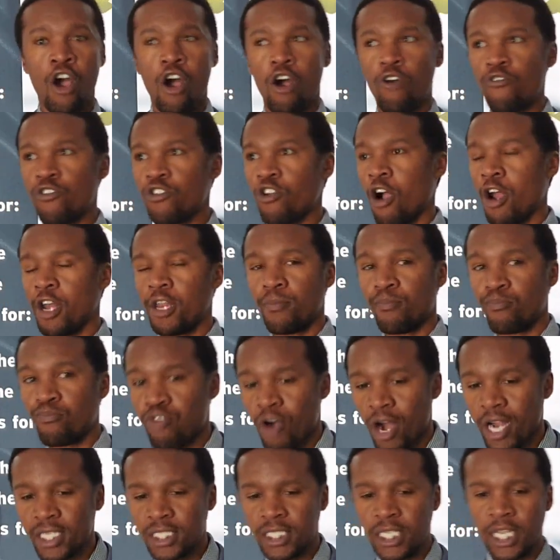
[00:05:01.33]
regarding
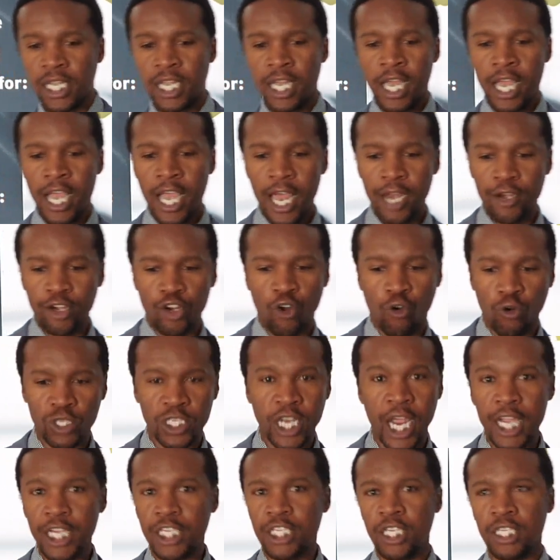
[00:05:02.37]
pricing and
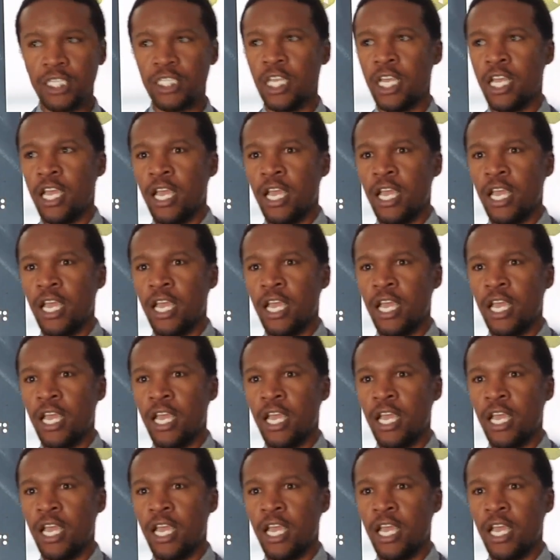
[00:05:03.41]
quotations.